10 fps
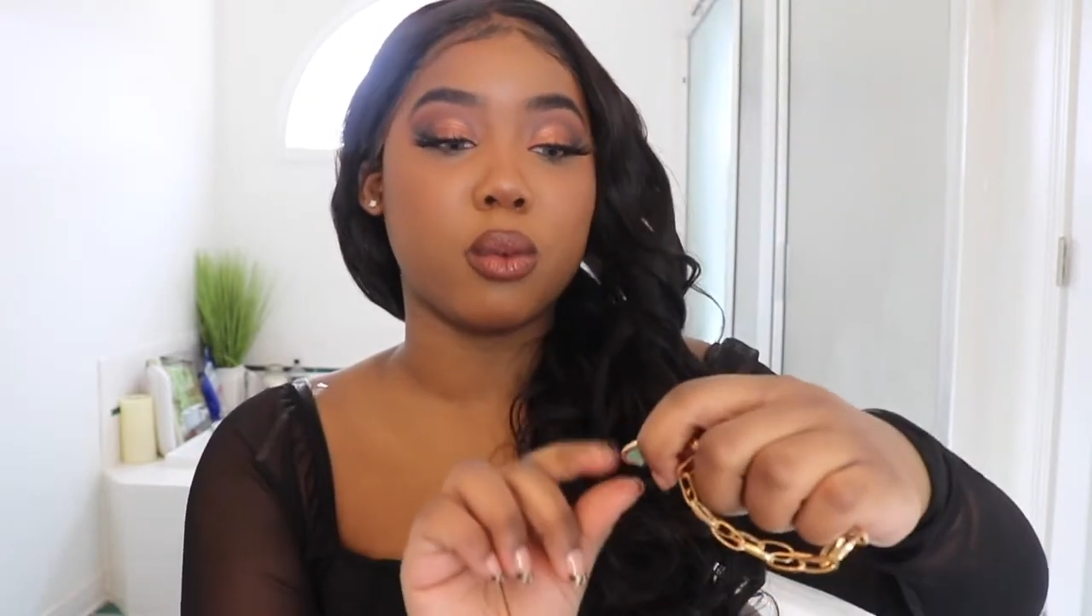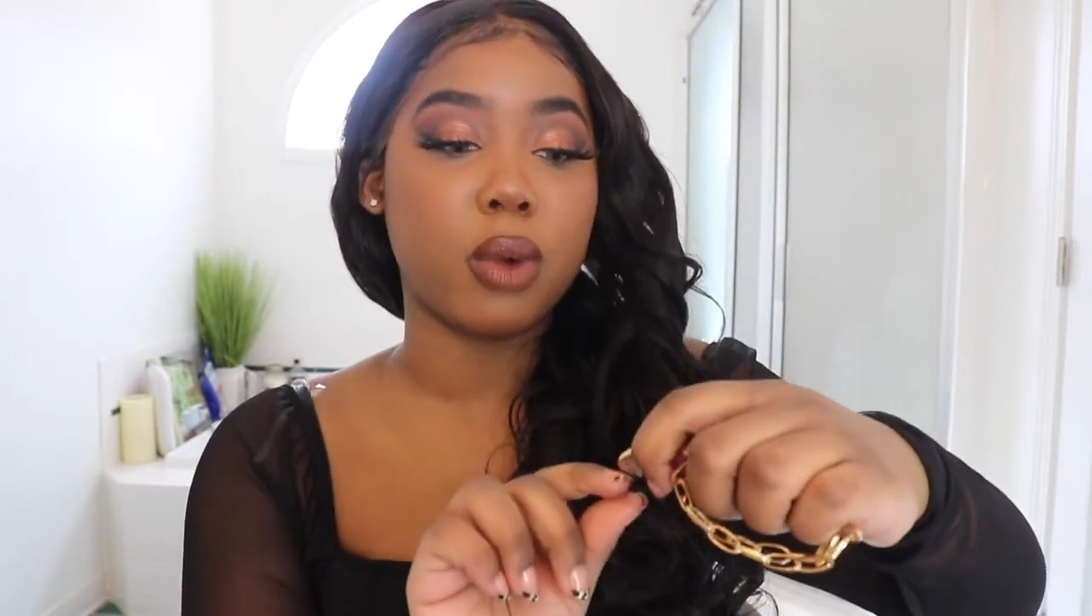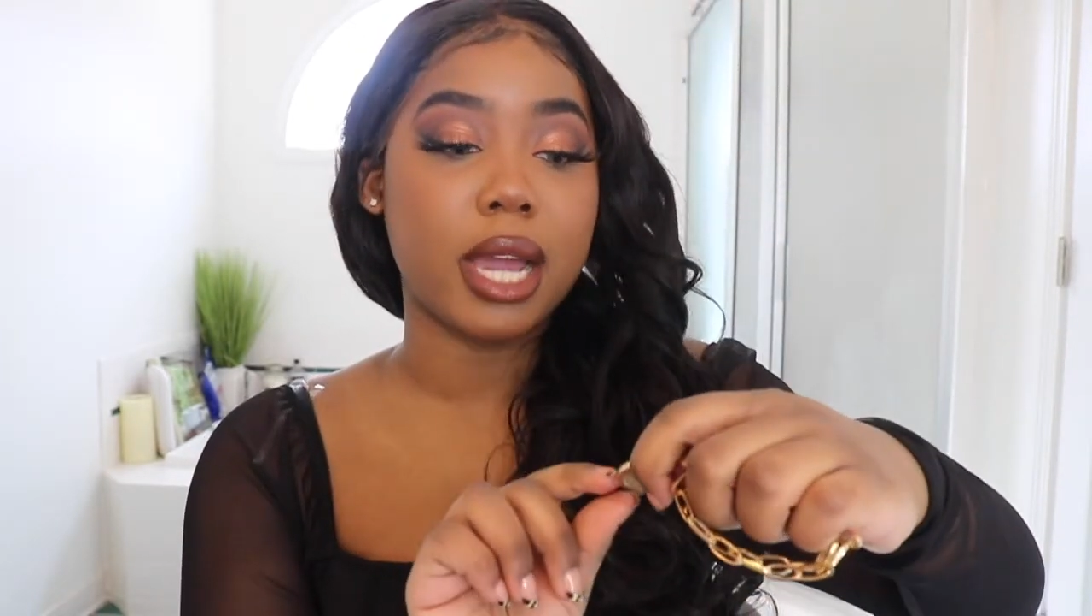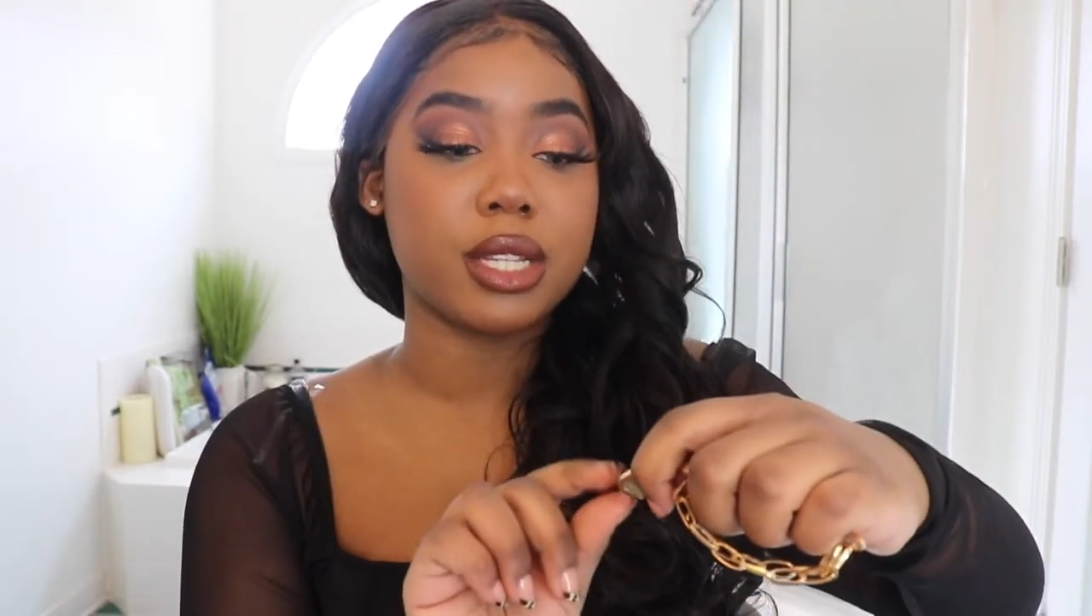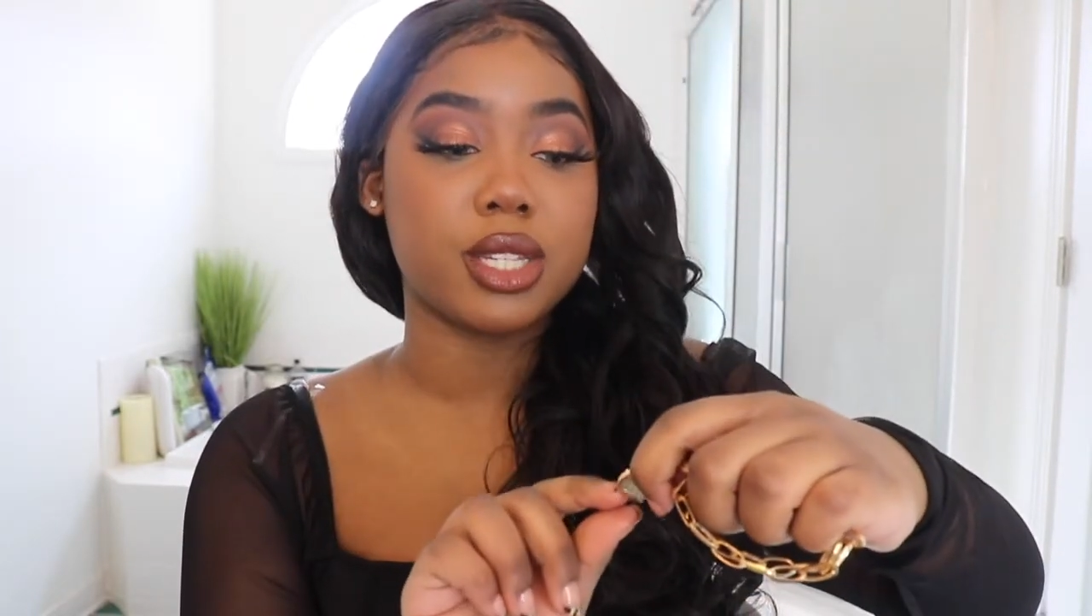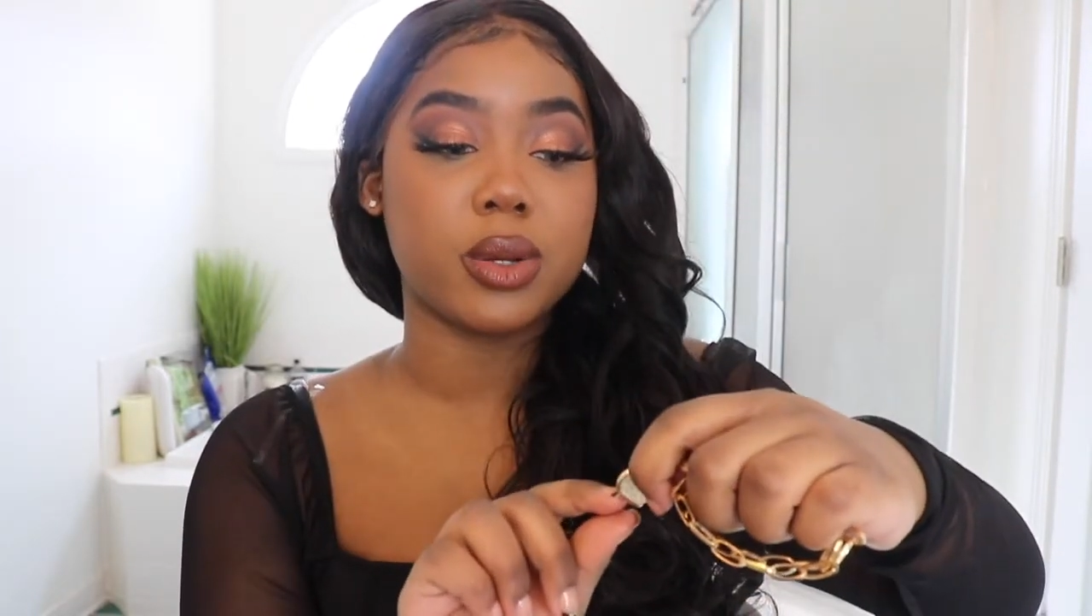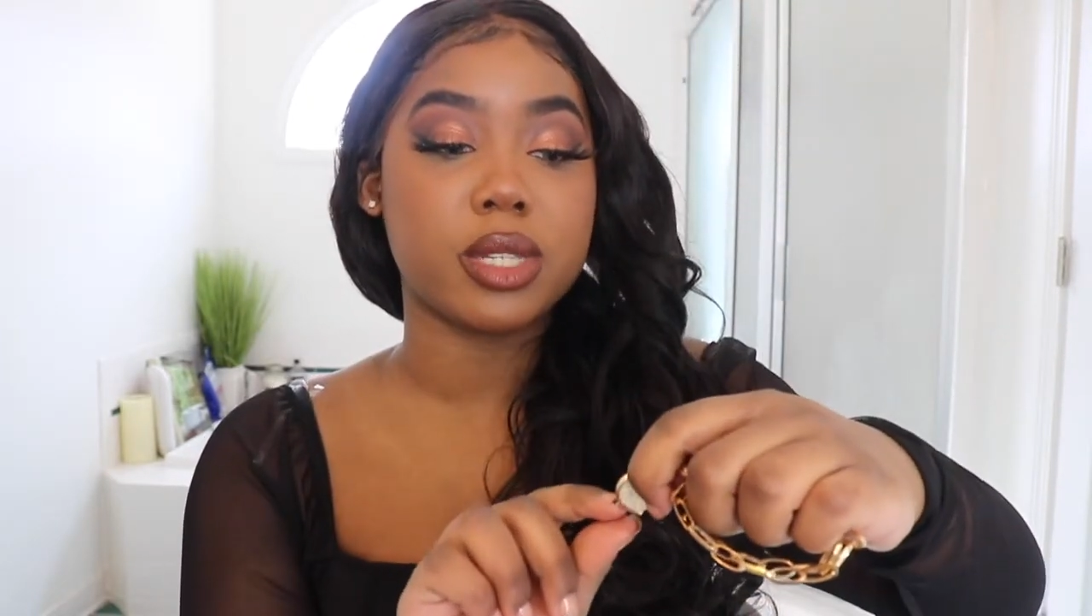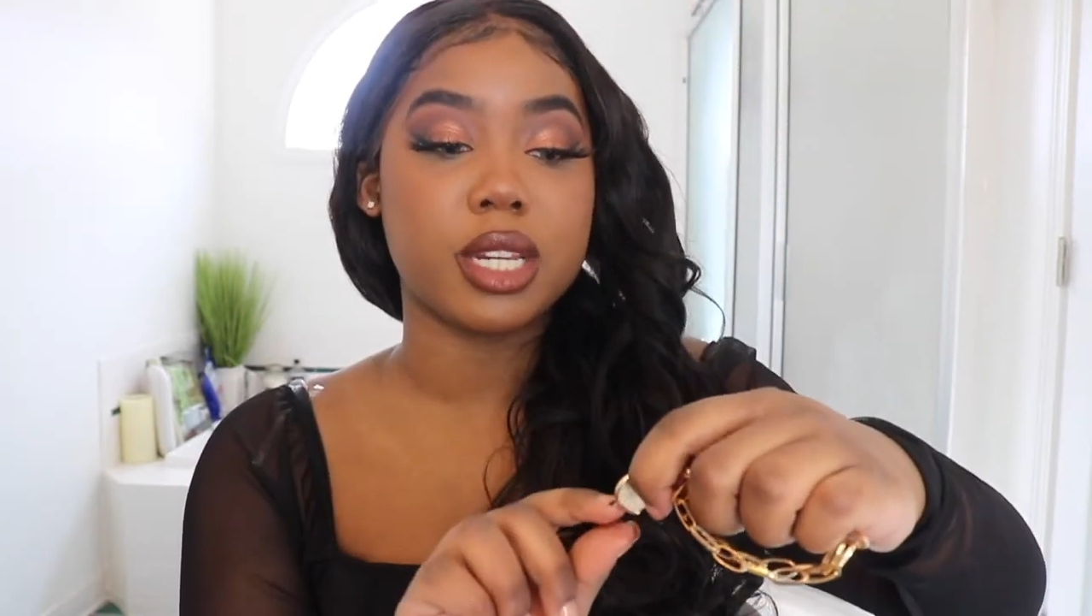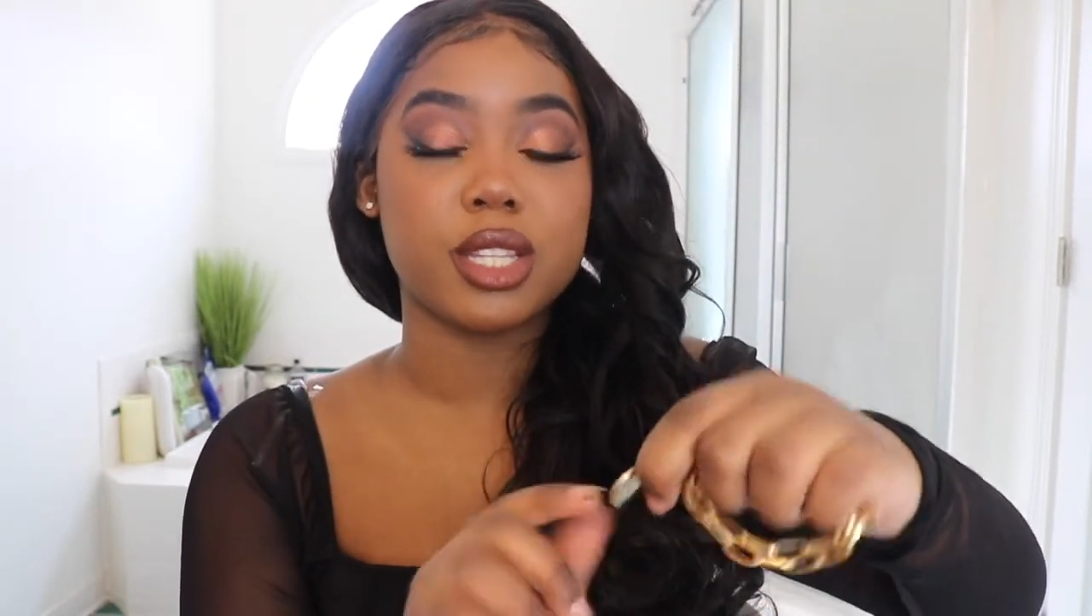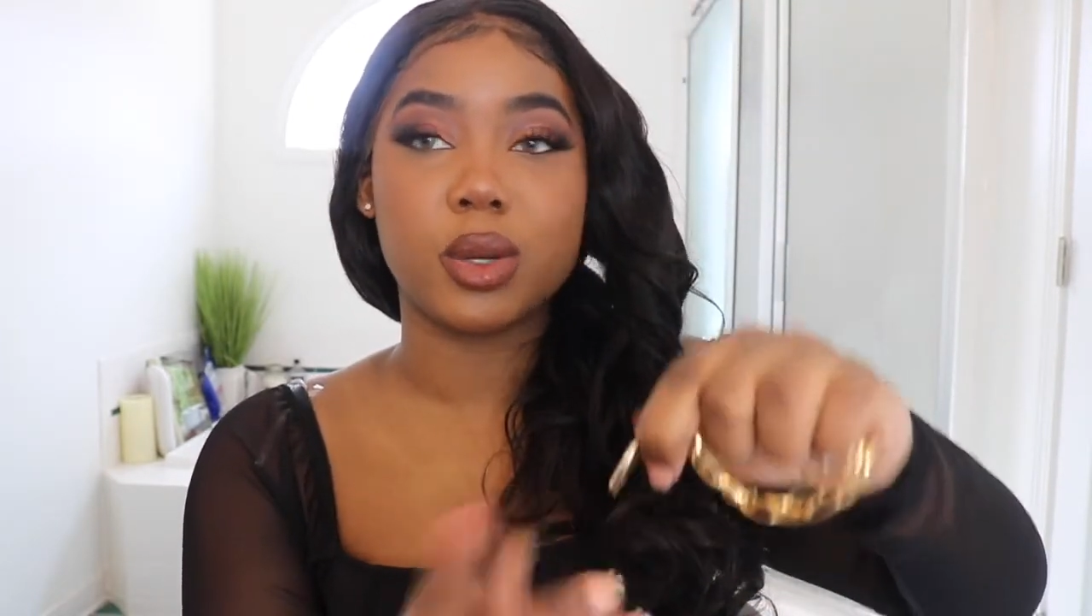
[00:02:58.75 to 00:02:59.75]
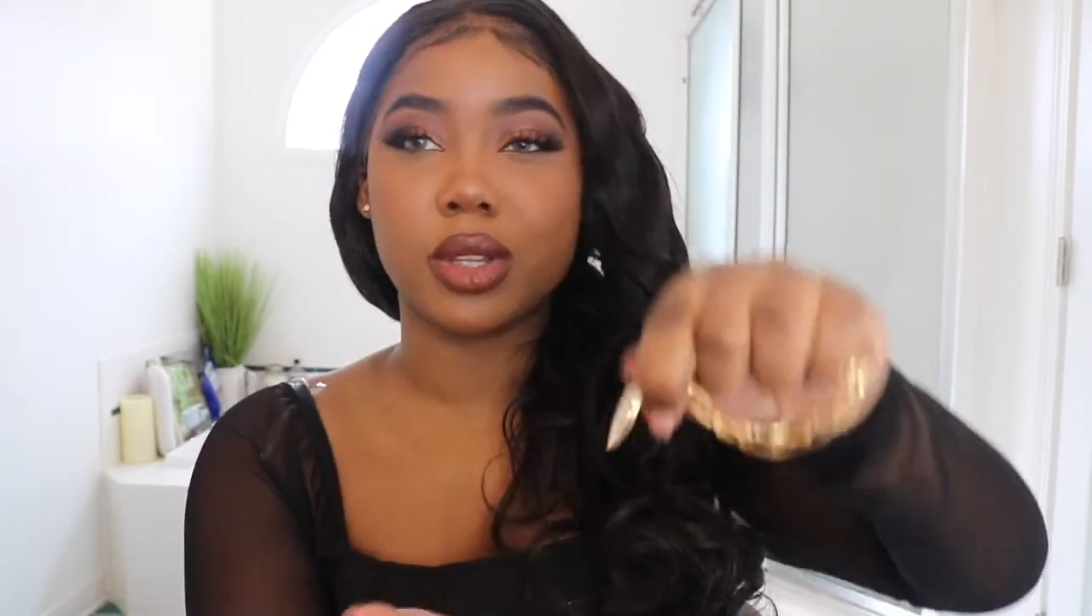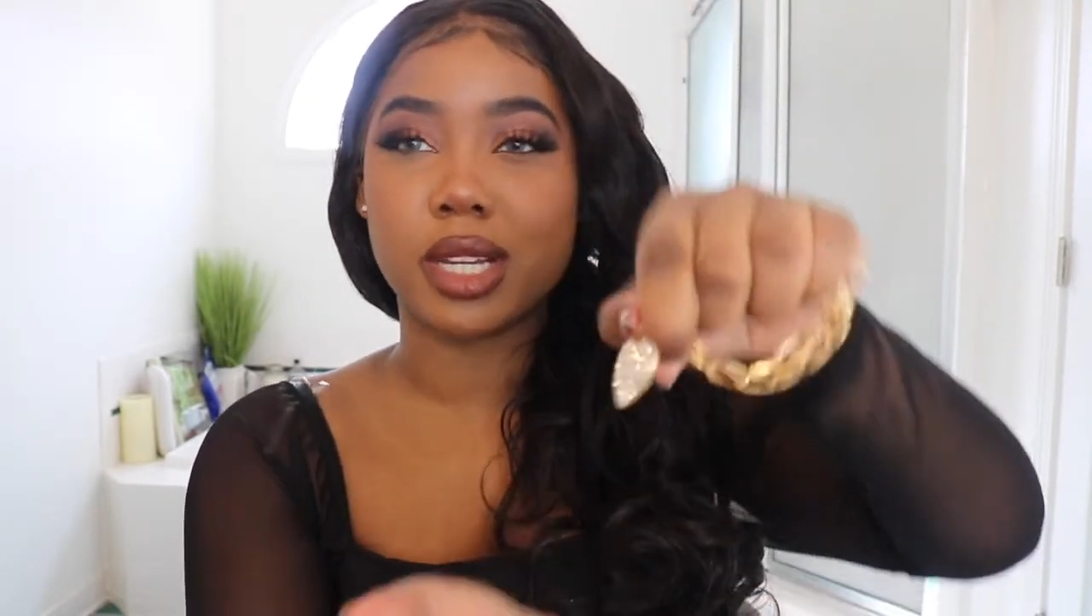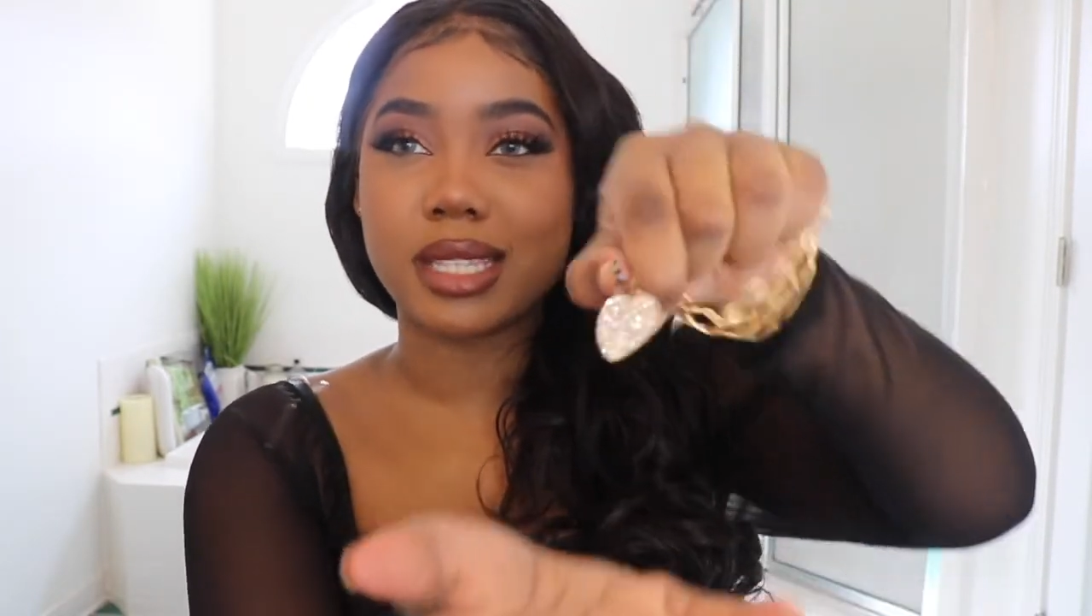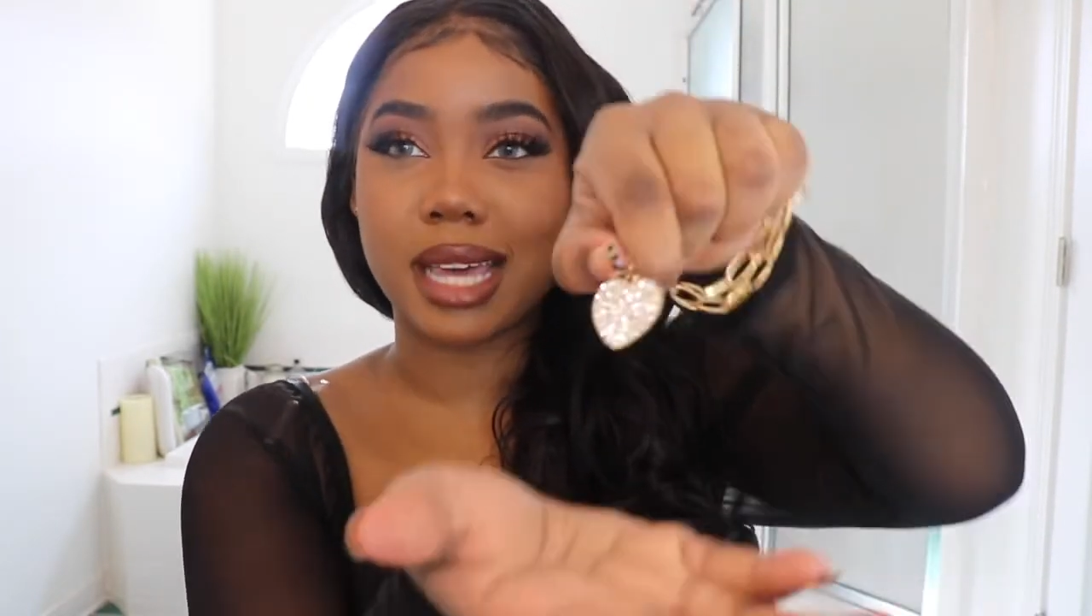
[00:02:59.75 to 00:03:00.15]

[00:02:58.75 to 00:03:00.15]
rhinestones in it so it looks